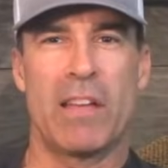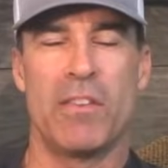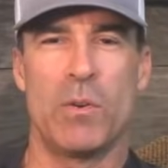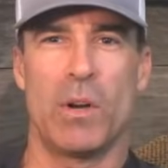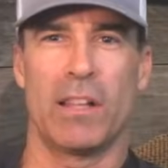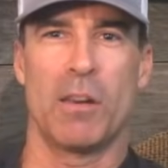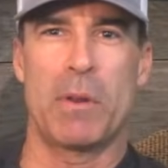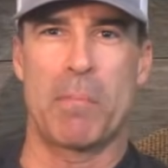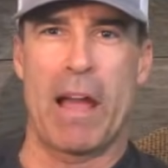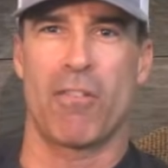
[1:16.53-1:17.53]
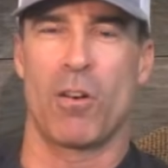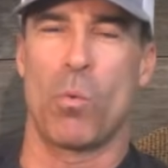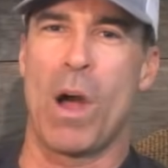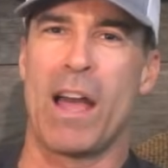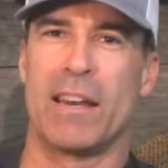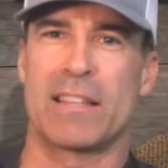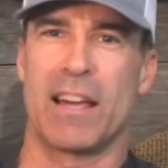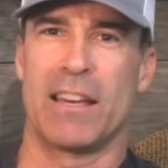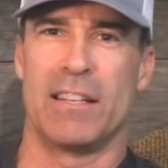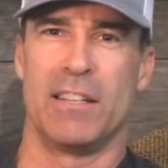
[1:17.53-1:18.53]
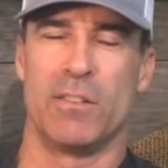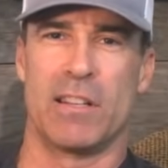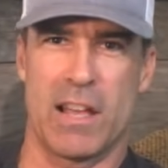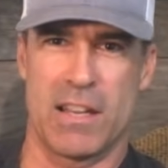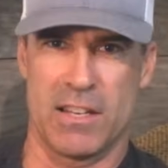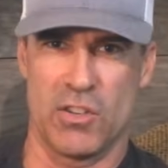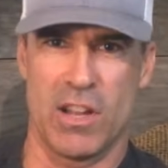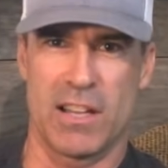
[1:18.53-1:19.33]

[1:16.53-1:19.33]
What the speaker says: you a little bit of background on why I decided to do this. As you guys